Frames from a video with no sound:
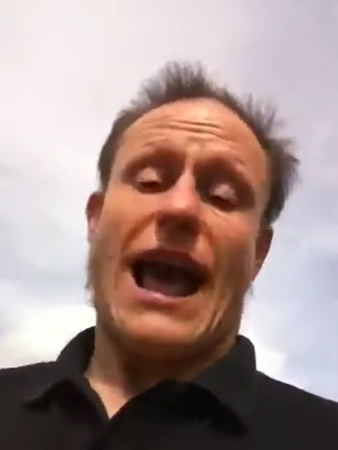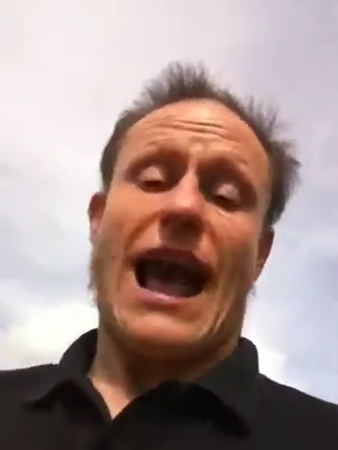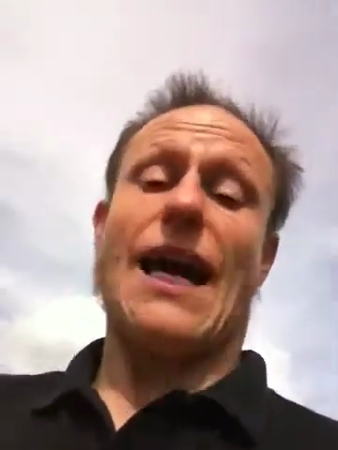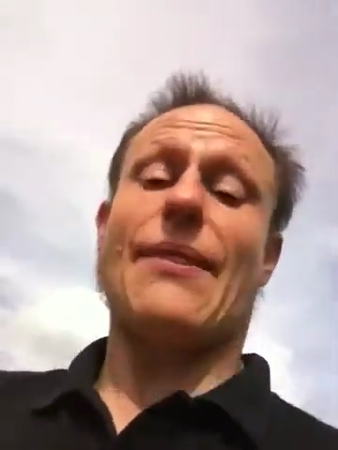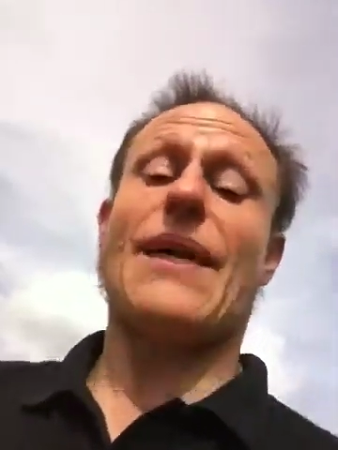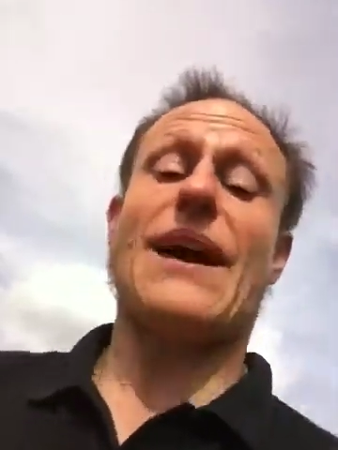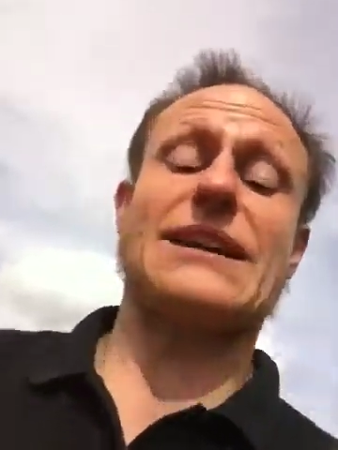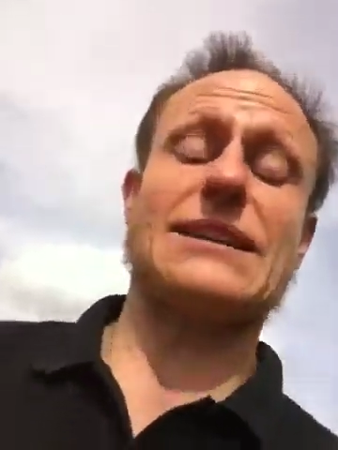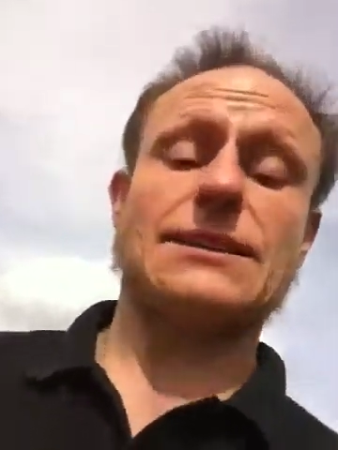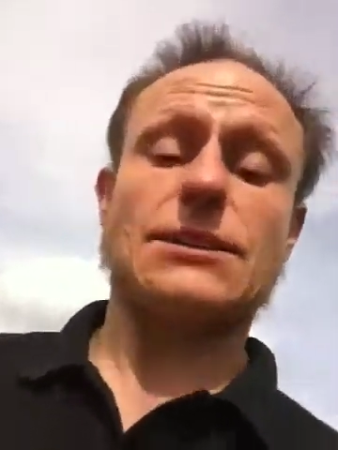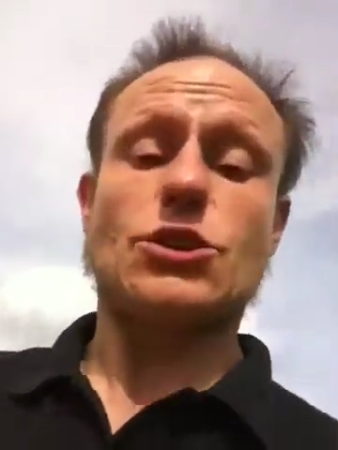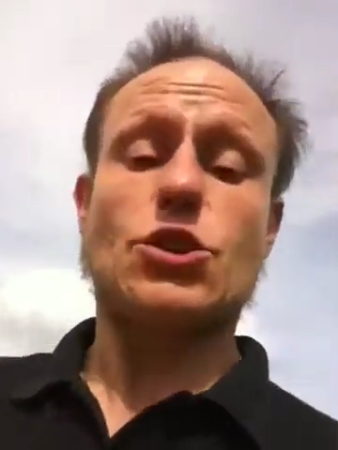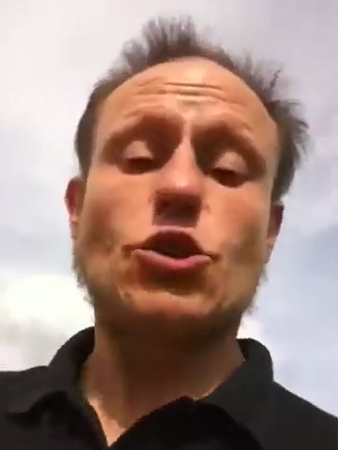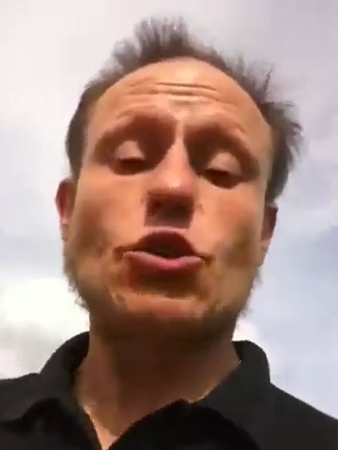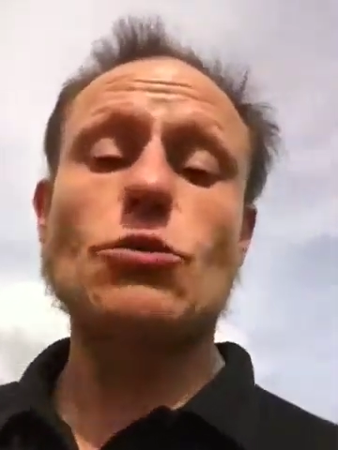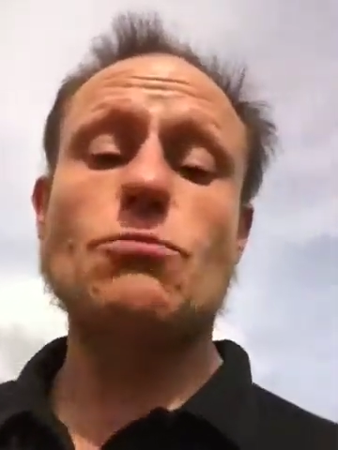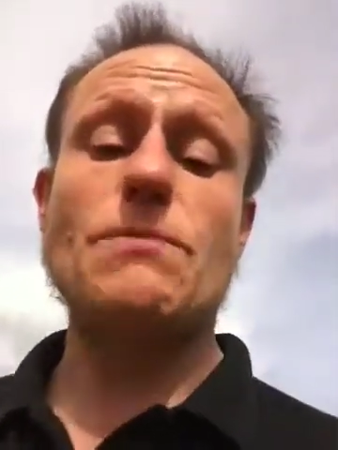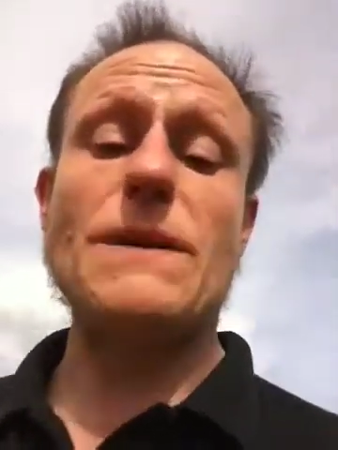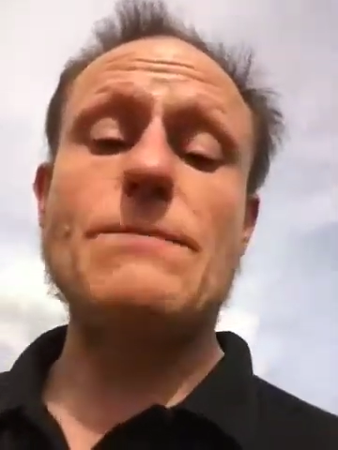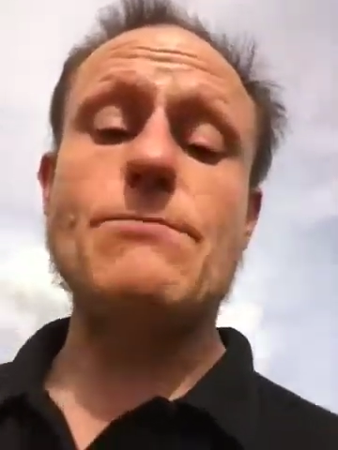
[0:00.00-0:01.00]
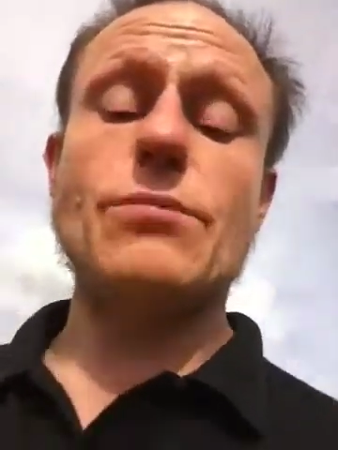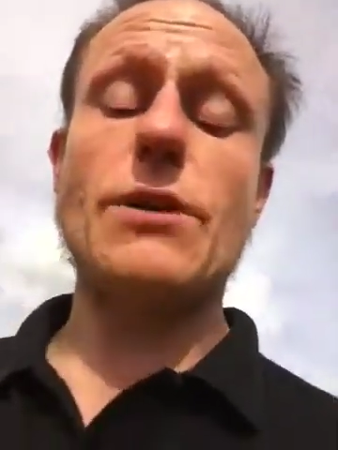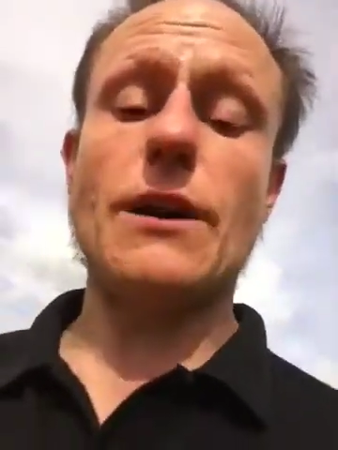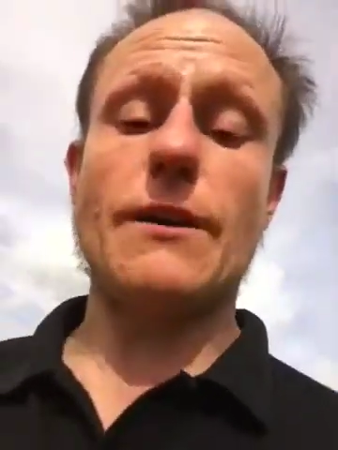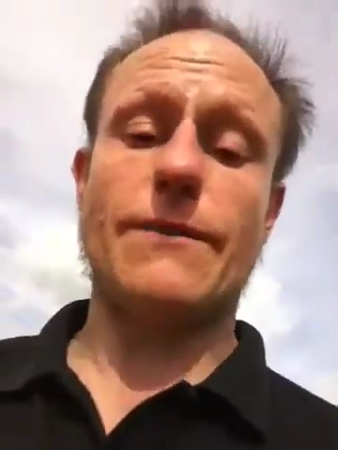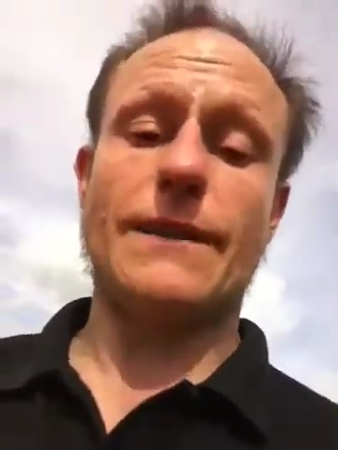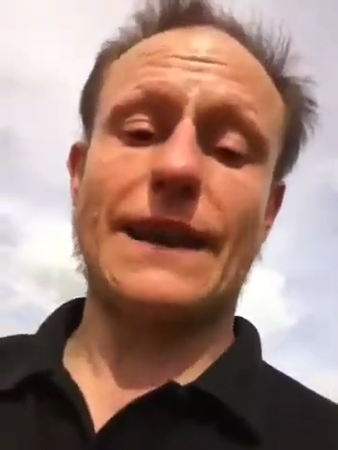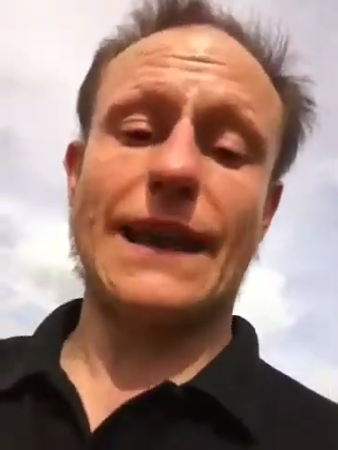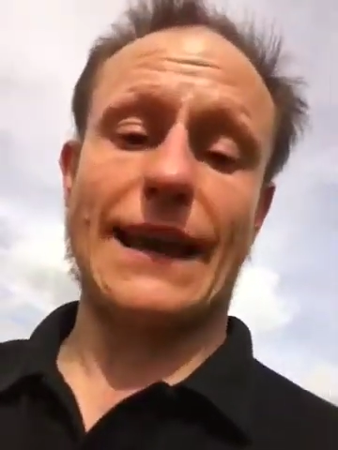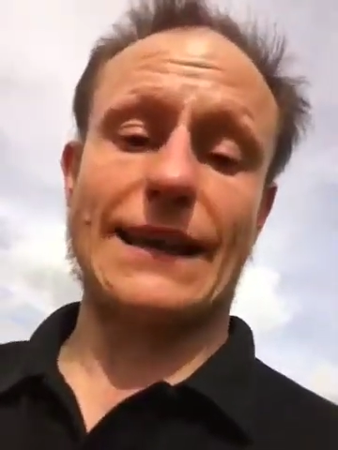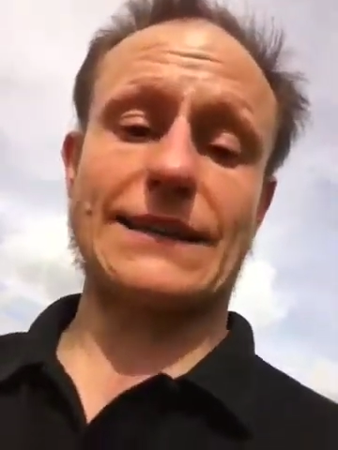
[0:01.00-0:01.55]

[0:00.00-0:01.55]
and that should be perfectly